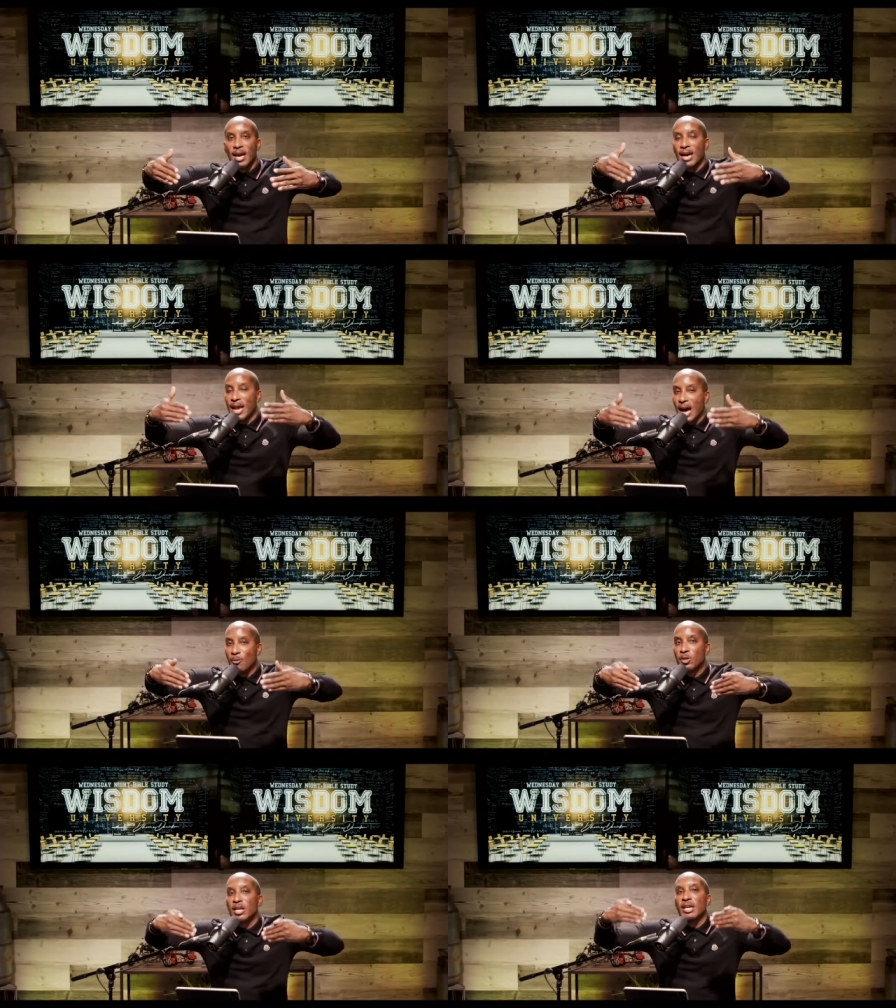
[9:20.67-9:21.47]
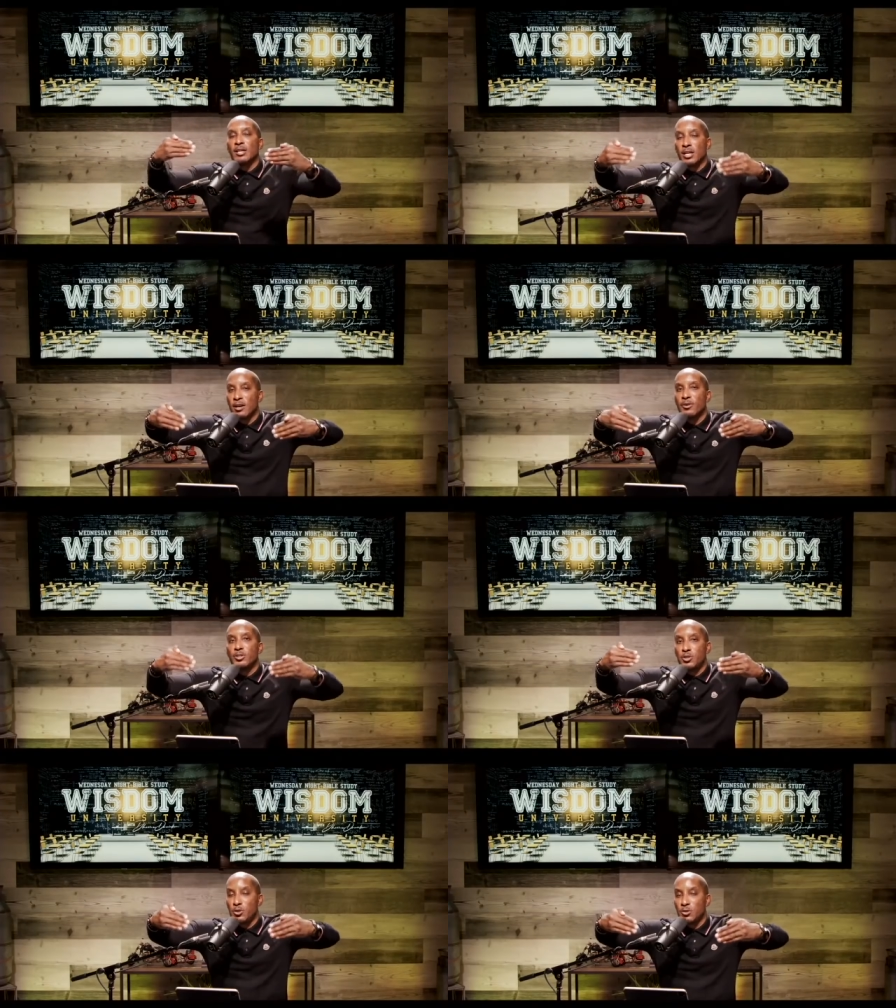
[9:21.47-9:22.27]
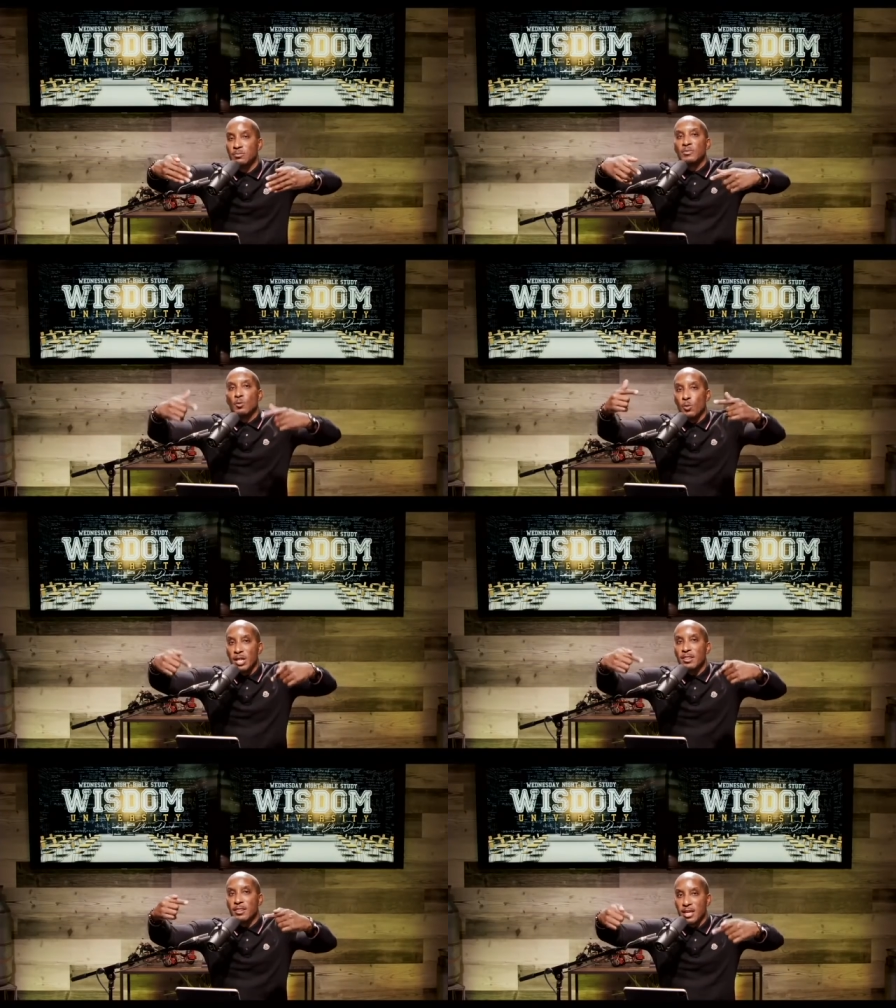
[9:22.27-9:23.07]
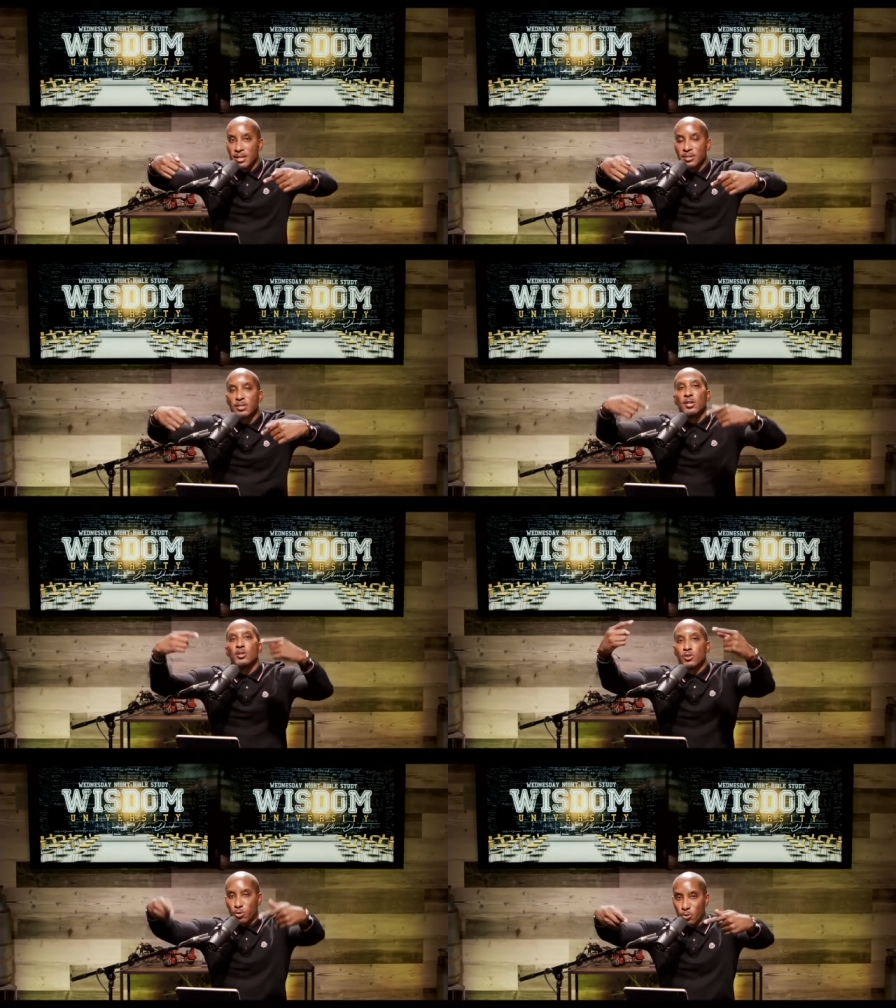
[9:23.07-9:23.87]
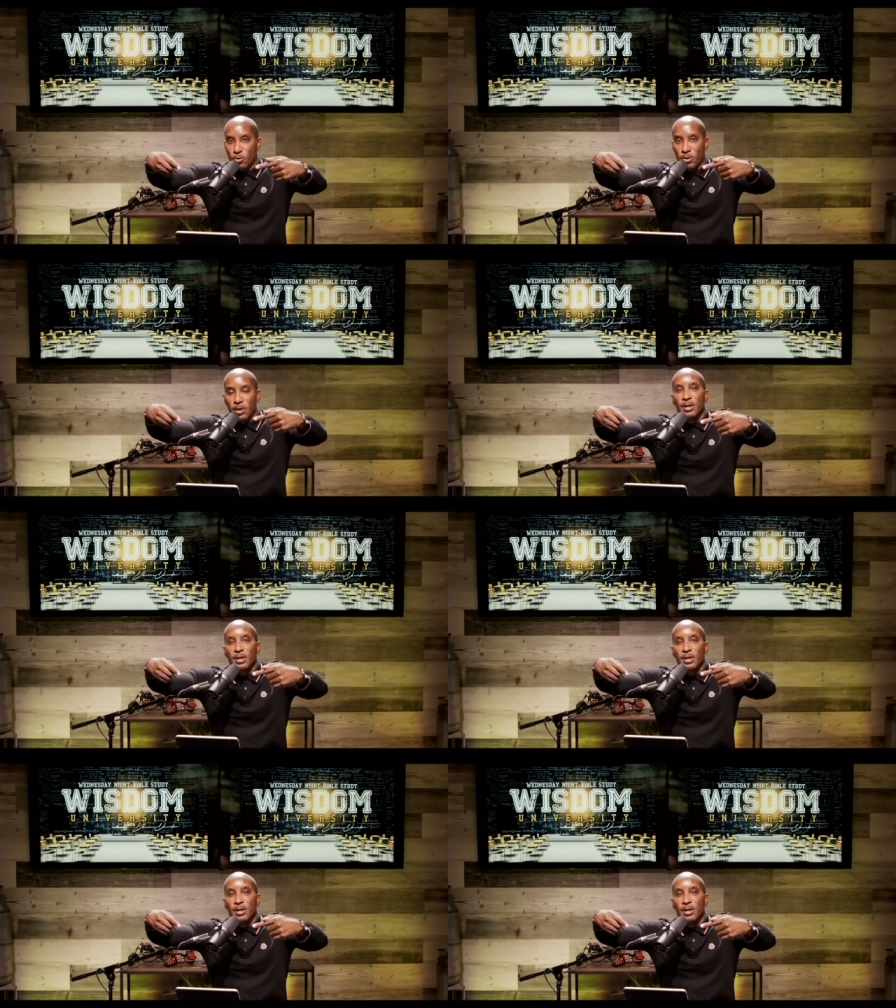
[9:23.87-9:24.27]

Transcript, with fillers: and I want to encourage you with this truth.